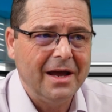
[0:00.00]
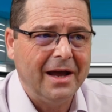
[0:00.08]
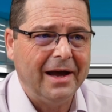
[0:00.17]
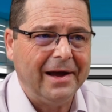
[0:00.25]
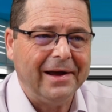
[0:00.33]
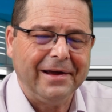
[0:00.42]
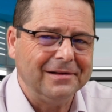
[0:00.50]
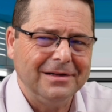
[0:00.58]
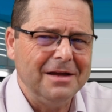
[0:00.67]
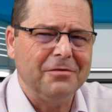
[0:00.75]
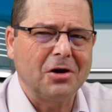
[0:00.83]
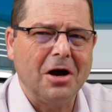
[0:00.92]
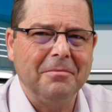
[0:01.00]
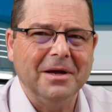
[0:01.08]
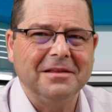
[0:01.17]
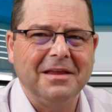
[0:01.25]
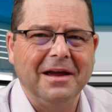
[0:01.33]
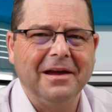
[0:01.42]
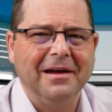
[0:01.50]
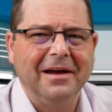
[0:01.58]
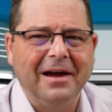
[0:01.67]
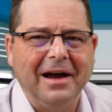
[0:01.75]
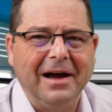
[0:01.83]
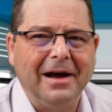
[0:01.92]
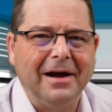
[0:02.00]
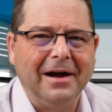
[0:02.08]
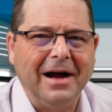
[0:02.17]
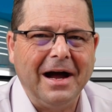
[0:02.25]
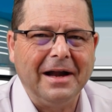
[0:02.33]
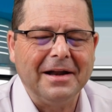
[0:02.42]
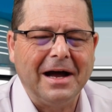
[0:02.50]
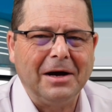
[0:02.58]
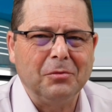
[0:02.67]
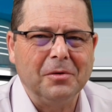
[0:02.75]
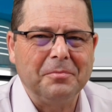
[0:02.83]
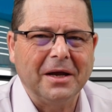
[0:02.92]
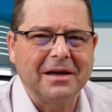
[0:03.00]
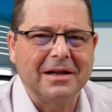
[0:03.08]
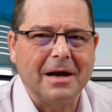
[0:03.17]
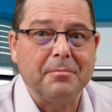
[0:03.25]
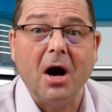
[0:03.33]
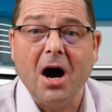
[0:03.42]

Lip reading: and leave a comment there and I will pick it up.